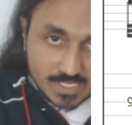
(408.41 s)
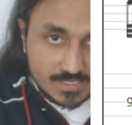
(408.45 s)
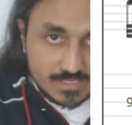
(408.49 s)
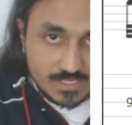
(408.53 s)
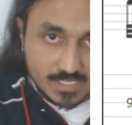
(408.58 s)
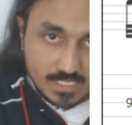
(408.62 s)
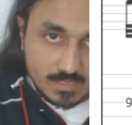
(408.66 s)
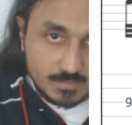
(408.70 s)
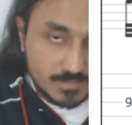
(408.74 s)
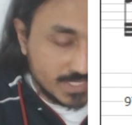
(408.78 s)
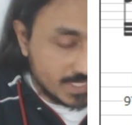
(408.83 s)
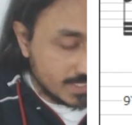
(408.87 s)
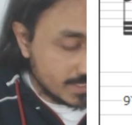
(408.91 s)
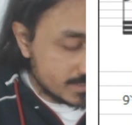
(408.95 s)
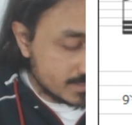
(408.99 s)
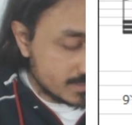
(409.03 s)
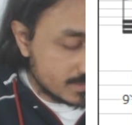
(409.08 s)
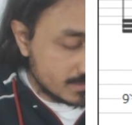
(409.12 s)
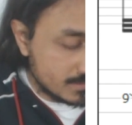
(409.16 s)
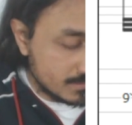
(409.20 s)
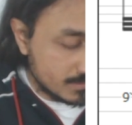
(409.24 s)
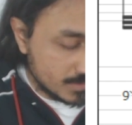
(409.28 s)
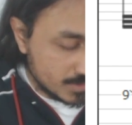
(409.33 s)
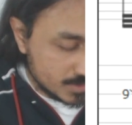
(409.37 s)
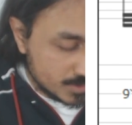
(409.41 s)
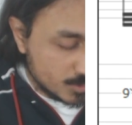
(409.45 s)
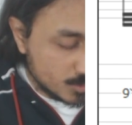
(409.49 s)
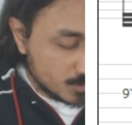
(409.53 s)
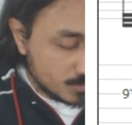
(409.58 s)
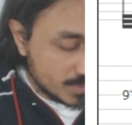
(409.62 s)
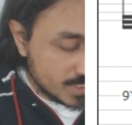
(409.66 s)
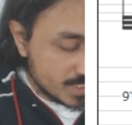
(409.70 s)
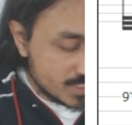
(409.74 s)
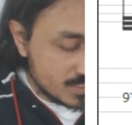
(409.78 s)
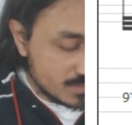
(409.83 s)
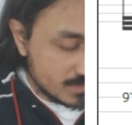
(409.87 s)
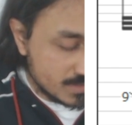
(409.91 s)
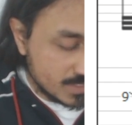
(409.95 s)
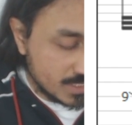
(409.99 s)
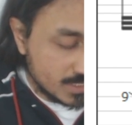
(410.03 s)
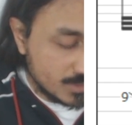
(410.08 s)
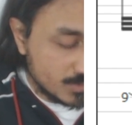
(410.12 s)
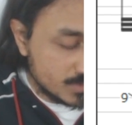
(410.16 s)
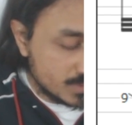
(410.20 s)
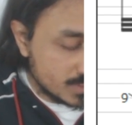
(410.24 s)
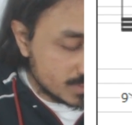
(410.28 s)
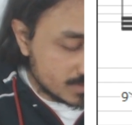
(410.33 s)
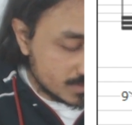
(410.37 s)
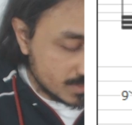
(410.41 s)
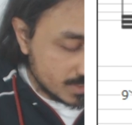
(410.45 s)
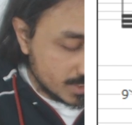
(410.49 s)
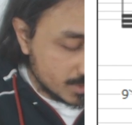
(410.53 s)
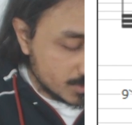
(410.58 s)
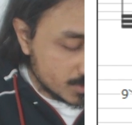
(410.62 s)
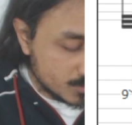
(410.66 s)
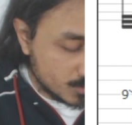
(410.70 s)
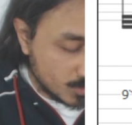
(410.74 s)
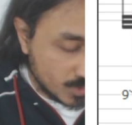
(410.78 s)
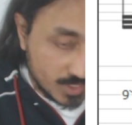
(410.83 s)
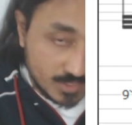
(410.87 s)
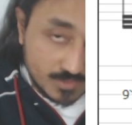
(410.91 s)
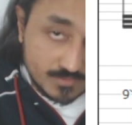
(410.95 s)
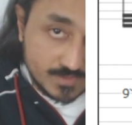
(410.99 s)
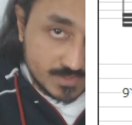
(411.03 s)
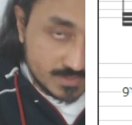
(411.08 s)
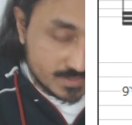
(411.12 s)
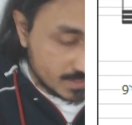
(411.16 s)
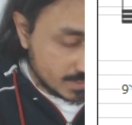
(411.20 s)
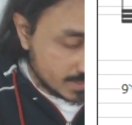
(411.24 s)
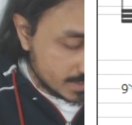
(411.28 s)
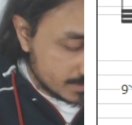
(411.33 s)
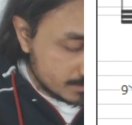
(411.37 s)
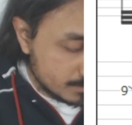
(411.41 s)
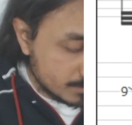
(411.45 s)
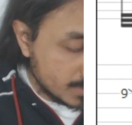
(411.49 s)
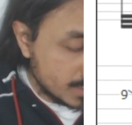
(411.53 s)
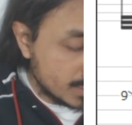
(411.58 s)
It's a little bit extra, too much. Then you just reduce one of the slide.